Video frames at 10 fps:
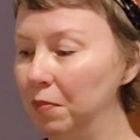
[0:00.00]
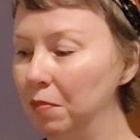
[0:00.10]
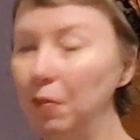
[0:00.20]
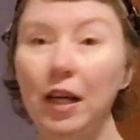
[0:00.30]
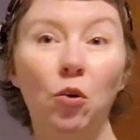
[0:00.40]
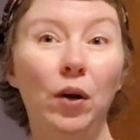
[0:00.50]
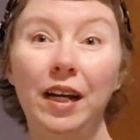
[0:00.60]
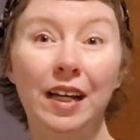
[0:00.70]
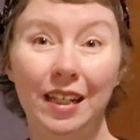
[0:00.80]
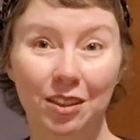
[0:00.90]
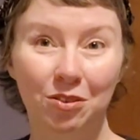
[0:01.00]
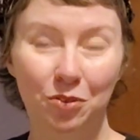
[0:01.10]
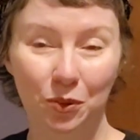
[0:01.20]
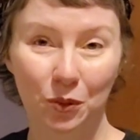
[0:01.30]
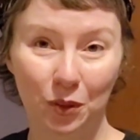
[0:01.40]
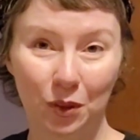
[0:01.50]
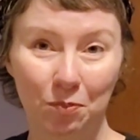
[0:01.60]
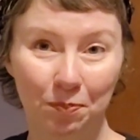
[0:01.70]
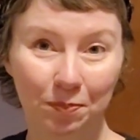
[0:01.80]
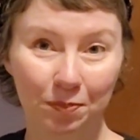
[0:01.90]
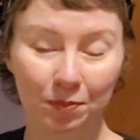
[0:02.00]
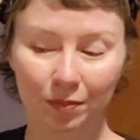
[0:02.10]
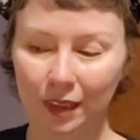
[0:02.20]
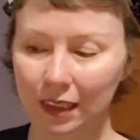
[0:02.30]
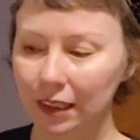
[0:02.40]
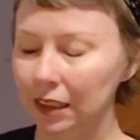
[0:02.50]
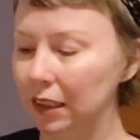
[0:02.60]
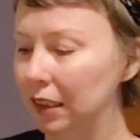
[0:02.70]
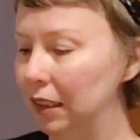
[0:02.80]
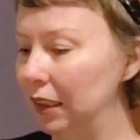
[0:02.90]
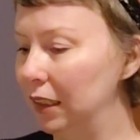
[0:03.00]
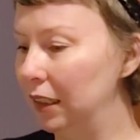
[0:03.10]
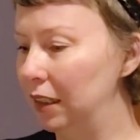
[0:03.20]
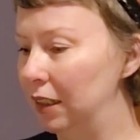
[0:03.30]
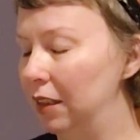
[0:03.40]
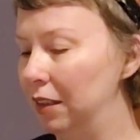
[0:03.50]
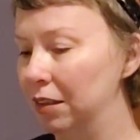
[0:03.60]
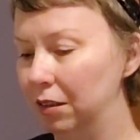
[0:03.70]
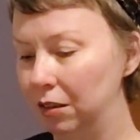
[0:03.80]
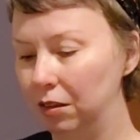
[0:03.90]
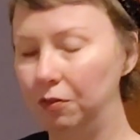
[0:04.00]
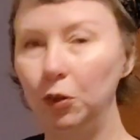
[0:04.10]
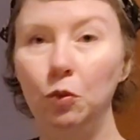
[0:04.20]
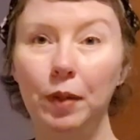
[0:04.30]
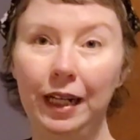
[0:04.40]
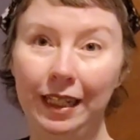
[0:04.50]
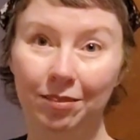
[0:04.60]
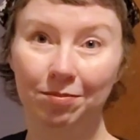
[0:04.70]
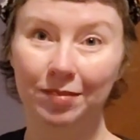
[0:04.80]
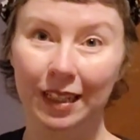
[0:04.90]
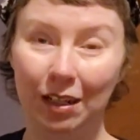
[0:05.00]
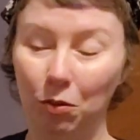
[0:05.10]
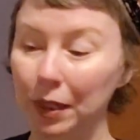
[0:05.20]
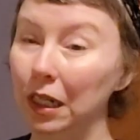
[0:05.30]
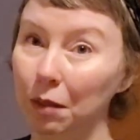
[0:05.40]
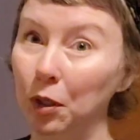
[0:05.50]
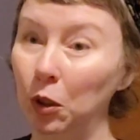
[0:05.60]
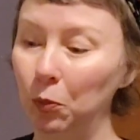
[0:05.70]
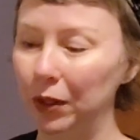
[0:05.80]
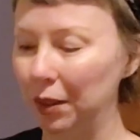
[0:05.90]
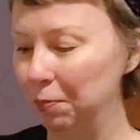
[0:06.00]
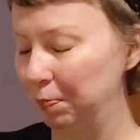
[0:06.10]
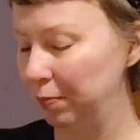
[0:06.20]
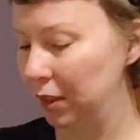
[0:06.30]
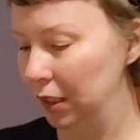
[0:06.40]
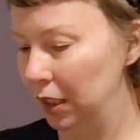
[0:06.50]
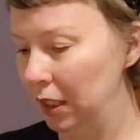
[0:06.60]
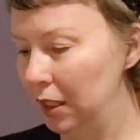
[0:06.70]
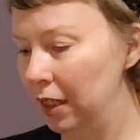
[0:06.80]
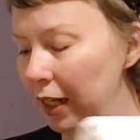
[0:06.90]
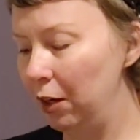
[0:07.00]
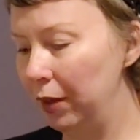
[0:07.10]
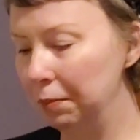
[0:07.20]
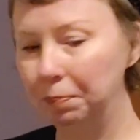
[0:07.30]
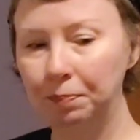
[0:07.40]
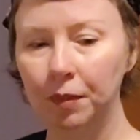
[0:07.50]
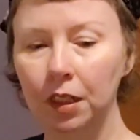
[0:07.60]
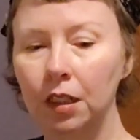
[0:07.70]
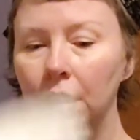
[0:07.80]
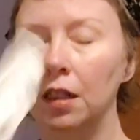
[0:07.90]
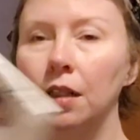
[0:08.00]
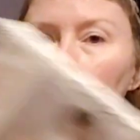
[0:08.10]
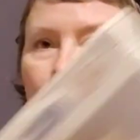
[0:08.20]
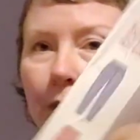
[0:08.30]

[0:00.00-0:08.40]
make way for the food belly that I'll be coming home with. Anyway, these